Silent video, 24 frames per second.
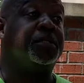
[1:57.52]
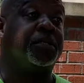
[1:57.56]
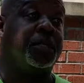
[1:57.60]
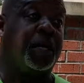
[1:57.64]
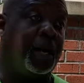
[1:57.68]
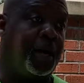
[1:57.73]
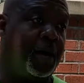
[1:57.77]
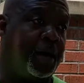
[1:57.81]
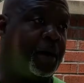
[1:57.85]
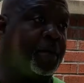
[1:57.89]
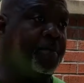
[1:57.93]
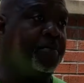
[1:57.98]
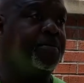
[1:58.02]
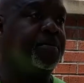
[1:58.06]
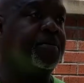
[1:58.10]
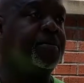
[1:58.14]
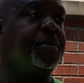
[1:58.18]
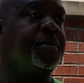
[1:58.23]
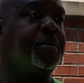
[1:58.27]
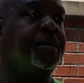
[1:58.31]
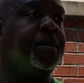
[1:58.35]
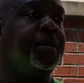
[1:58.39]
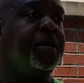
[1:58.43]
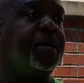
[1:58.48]
job,
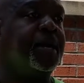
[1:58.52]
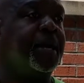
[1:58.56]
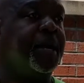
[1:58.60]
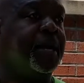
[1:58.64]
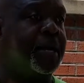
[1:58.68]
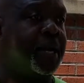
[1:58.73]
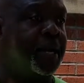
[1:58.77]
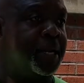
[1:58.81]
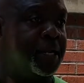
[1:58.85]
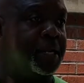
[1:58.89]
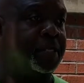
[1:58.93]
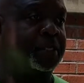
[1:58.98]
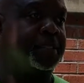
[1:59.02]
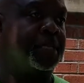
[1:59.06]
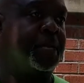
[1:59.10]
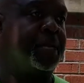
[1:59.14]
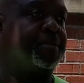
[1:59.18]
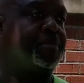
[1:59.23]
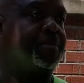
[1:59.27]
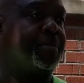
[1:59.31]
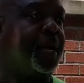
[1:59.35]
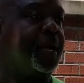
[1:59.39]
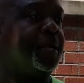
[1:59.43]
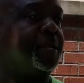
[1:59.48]
and I need
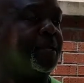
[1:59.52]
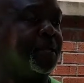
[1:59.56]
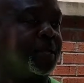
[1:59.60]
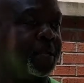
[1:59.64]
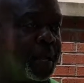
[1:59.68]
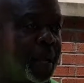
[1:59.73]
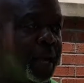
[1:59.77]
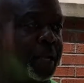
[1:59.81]
some, I need,